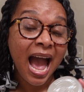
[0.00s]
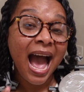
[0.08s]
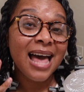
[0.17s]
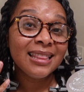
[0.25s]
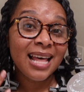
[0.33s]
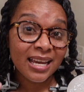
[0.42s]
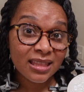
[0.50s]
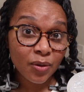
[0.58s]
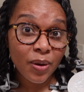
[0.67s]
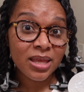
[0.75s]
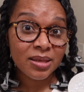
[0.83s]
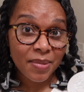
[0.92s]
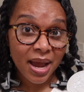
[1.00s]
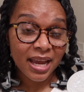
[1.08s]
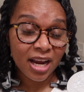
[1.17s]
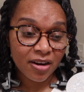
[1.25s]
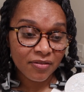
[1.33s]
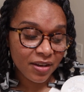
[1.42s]
I like the way that my
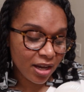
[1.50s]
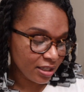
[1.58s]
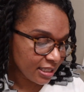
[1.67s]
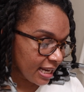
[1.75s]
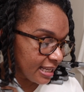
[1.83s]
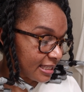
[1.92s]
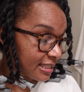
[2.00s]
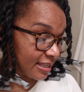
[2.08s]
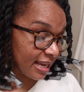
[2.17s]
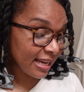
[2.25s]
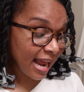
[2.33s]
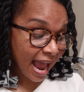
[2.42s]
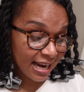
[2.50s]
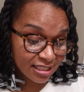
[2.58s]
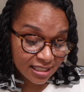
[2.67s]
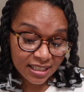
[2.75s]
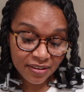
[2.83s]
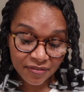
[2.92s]
hair felt. It
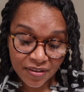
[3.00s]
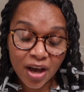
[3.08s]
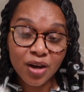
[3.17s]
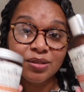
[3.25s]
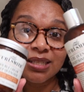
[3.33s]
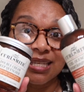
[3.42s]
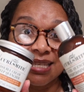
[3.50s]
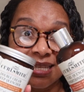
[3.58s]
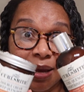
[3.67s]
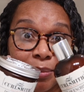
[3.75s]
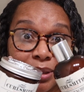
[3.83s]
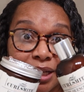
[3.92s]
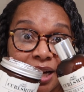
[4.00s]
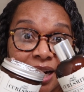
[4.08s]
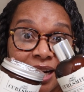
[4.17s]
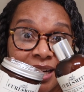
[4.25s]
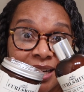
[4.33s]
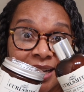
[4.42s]
actually felt
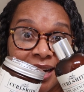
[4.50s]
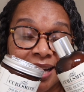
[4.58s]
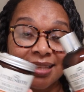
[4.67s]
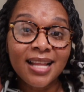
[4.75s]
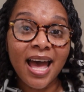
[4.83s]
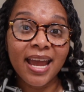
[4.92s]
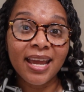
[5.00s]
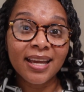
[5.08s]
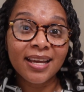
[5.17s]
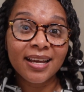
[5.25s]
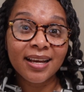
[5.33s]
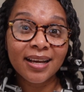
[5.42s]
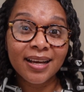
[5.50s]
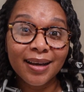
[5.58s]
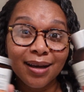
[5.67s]
similar. Like